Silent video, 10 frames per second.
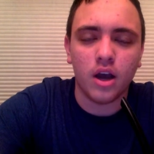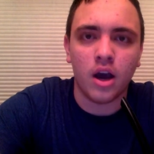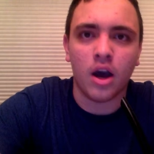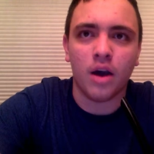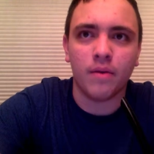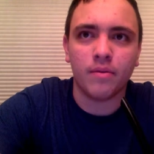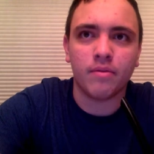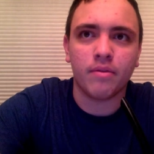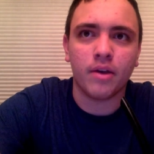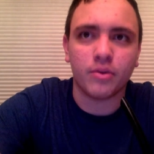Um,
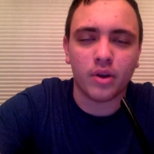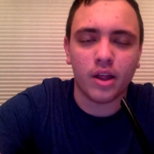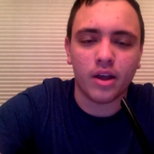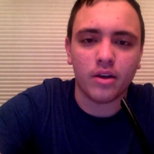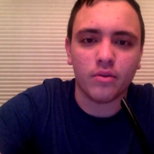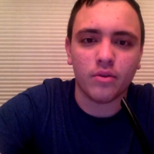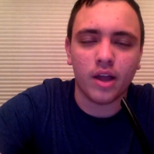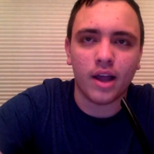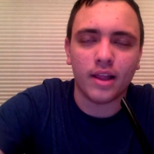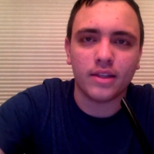that was one of the one of
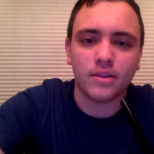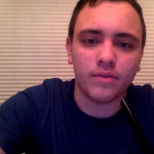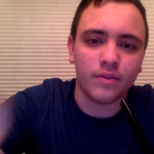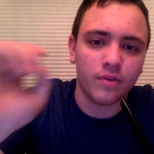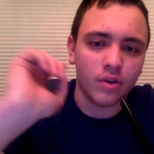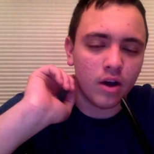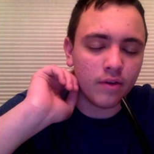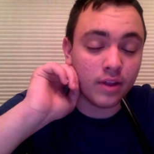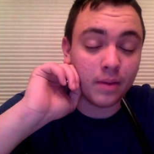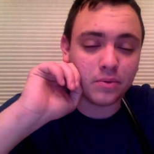the highlights of the
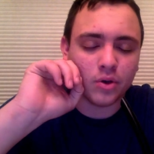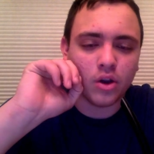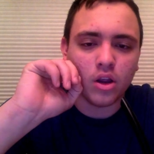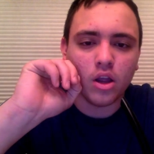of the episode.